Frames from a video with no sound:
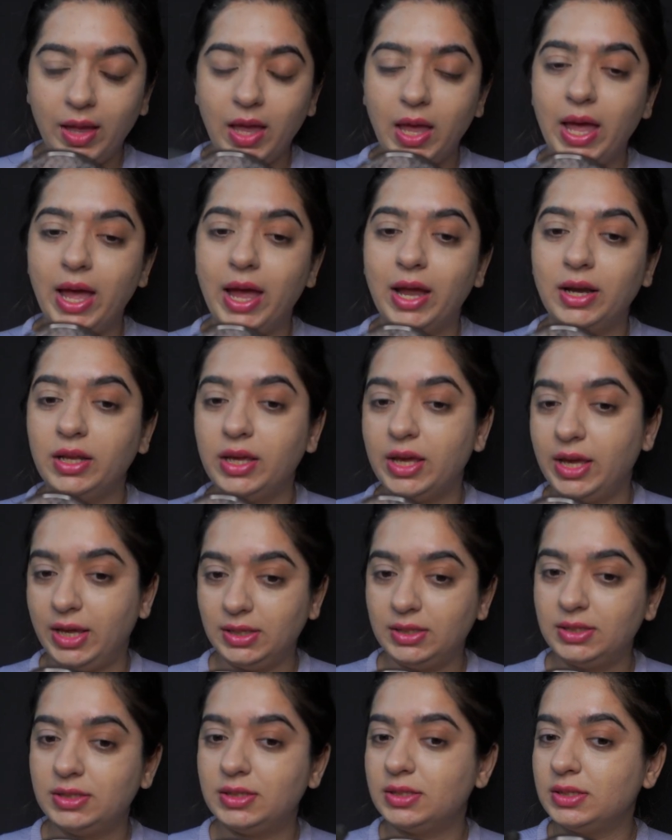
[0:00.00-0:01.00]
And
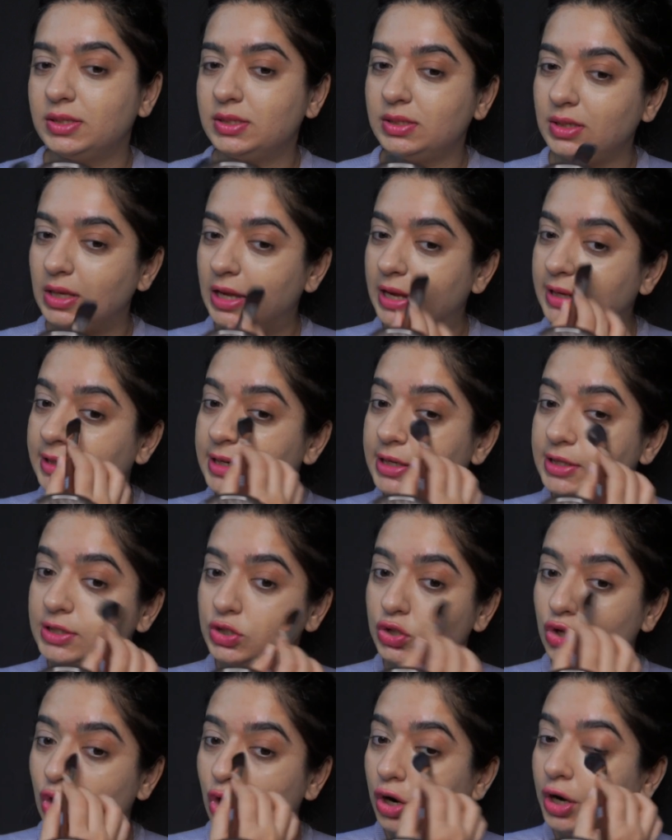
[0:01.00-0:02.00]
yes, it does
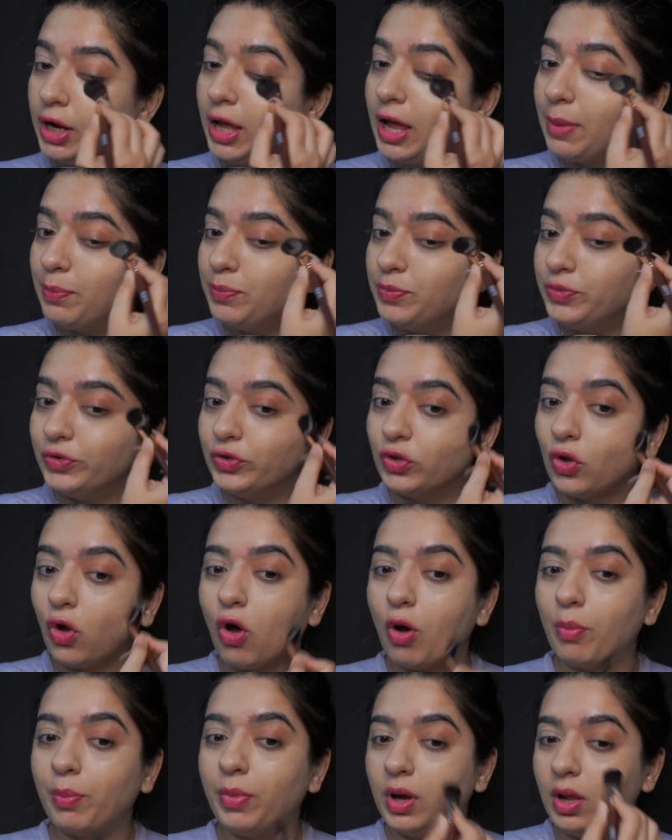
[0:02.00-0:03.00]
not
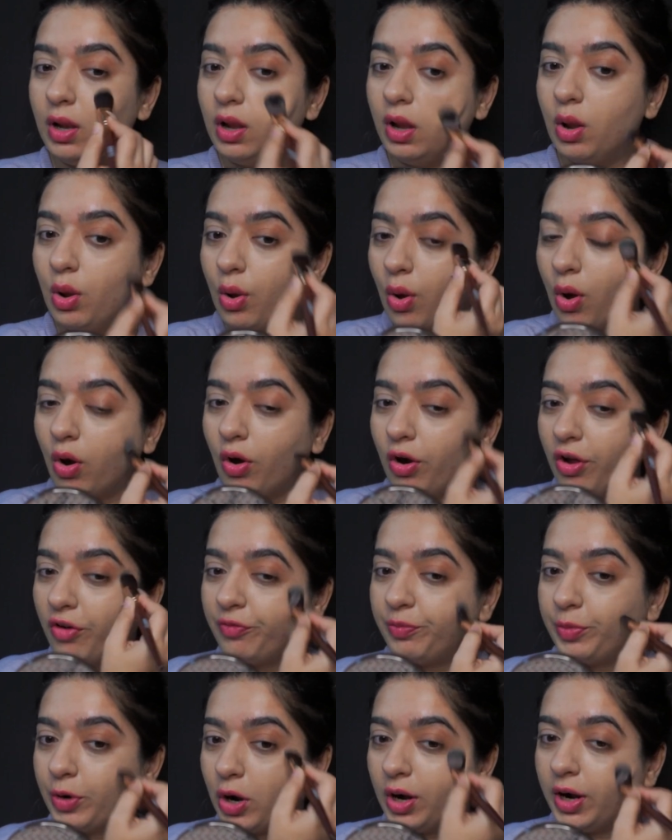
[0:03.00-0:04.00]
absorb a lot
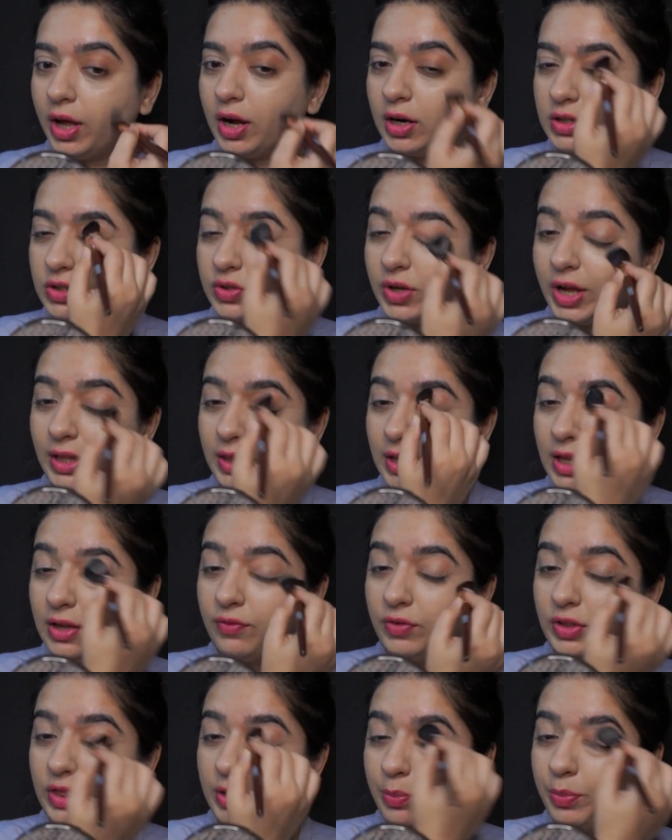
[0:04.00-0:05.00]
of product, so I
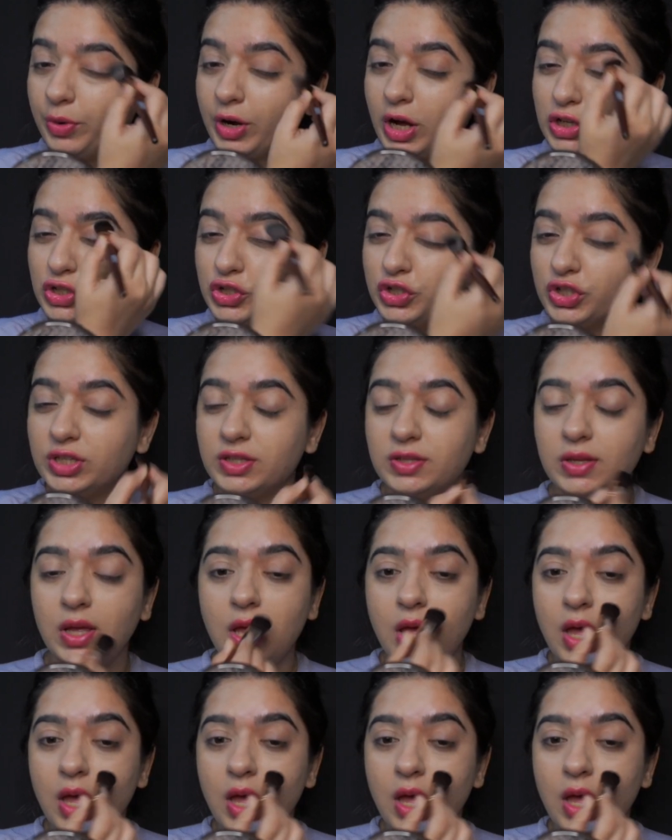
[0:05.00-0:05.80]
think with the brushes,